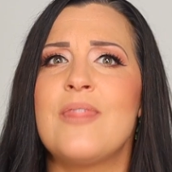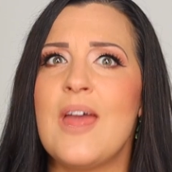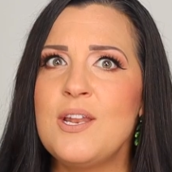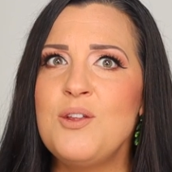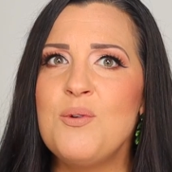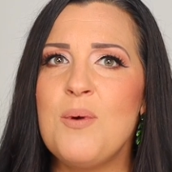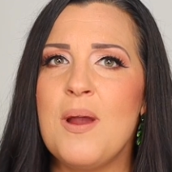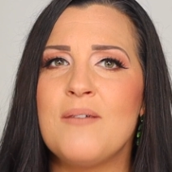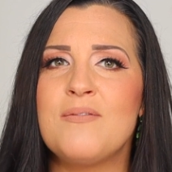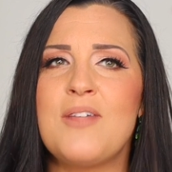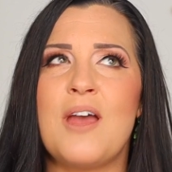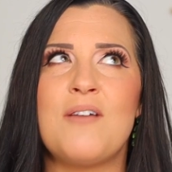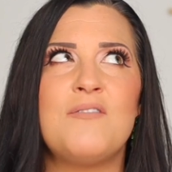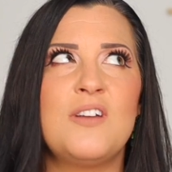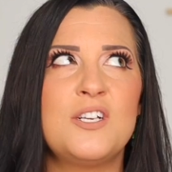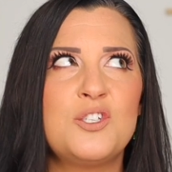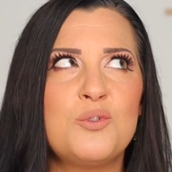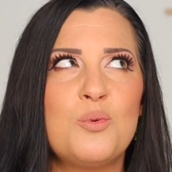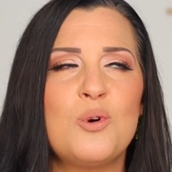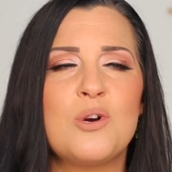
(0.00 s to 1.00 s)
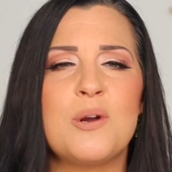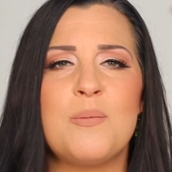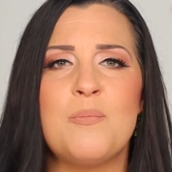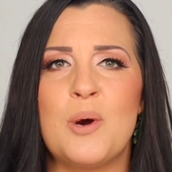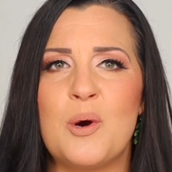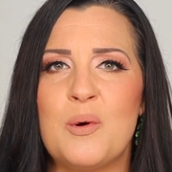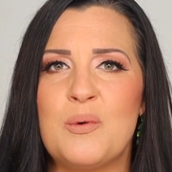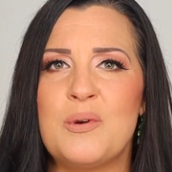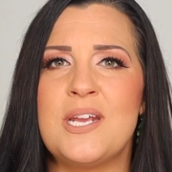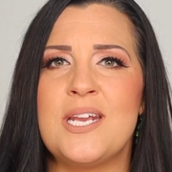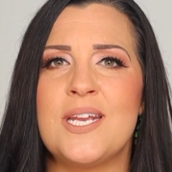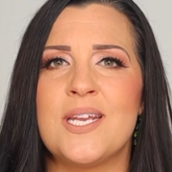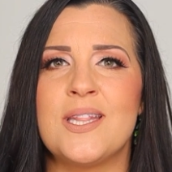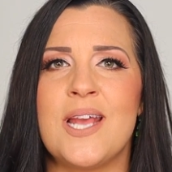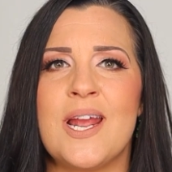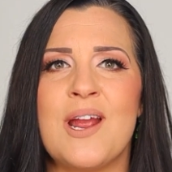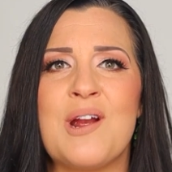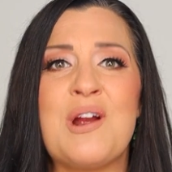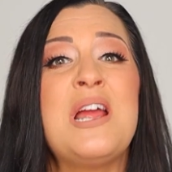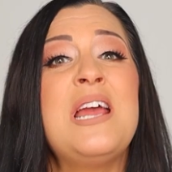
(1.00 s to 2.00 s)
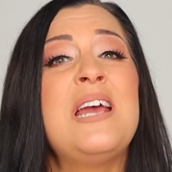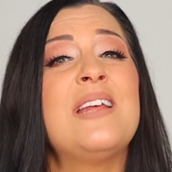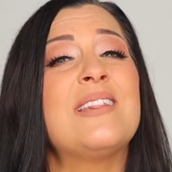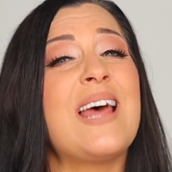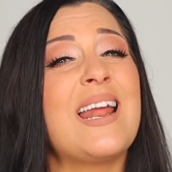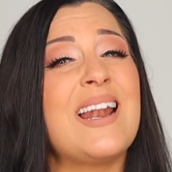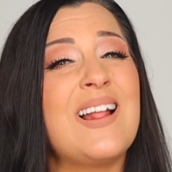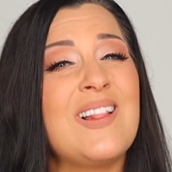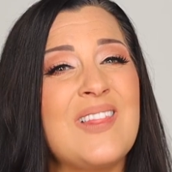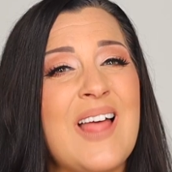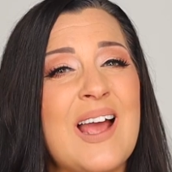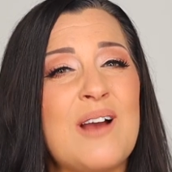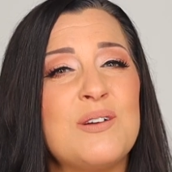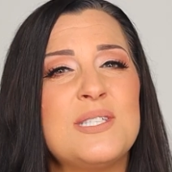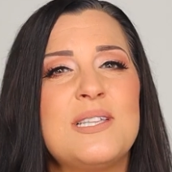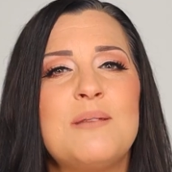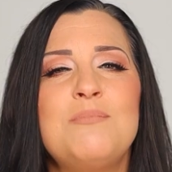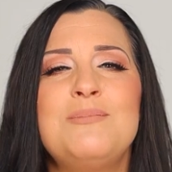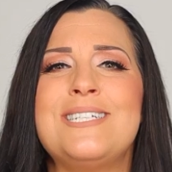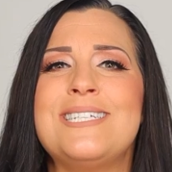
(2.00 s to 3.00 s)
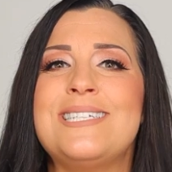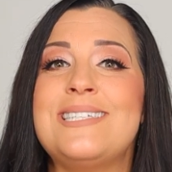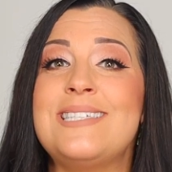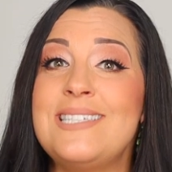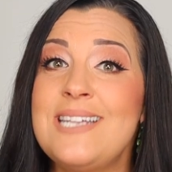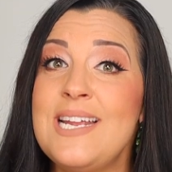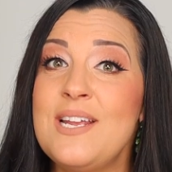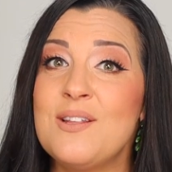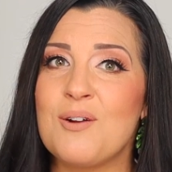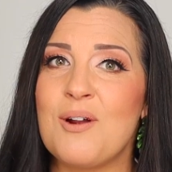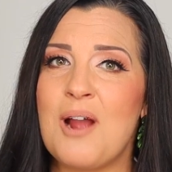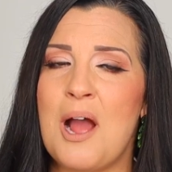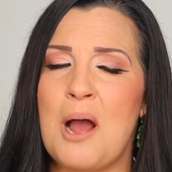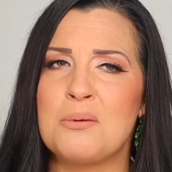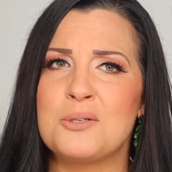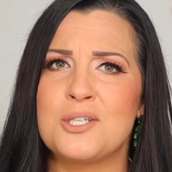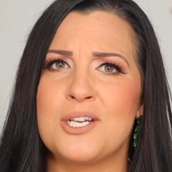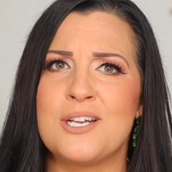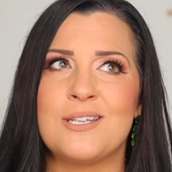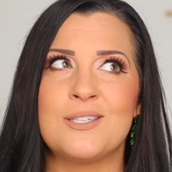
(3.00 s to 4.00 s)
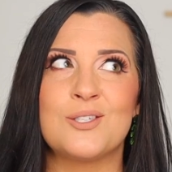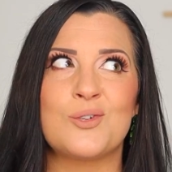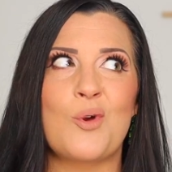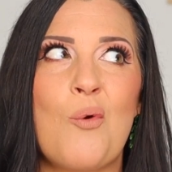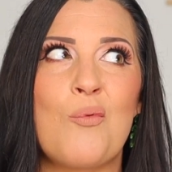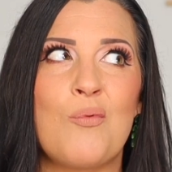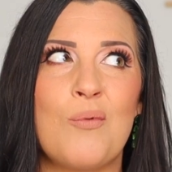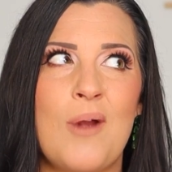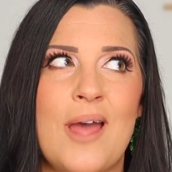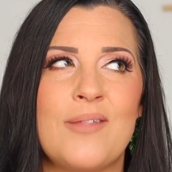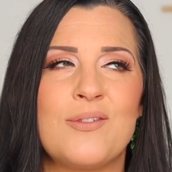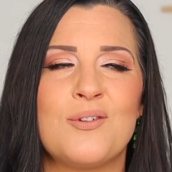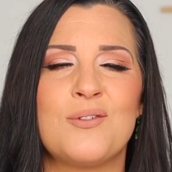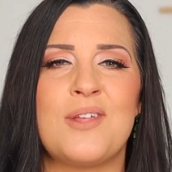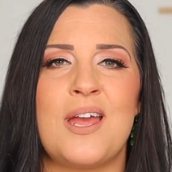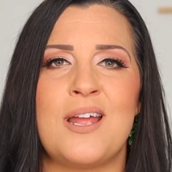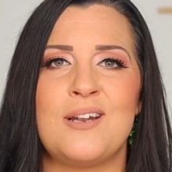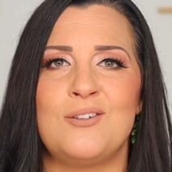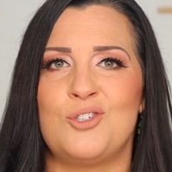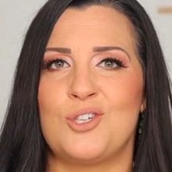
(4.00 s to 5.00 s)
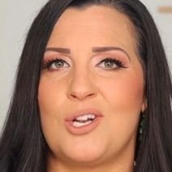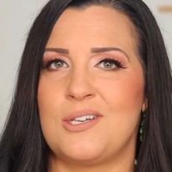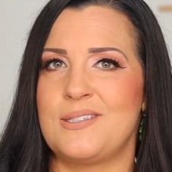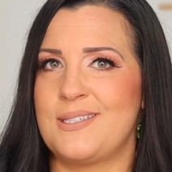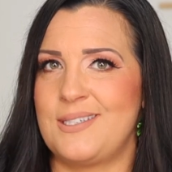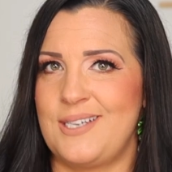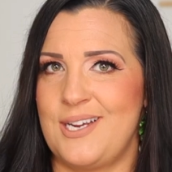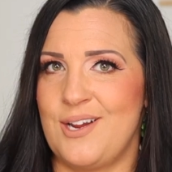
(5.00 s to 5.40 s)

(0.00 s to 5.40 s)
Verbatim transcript: then you have that visual component in there that allows them to see their options rather than just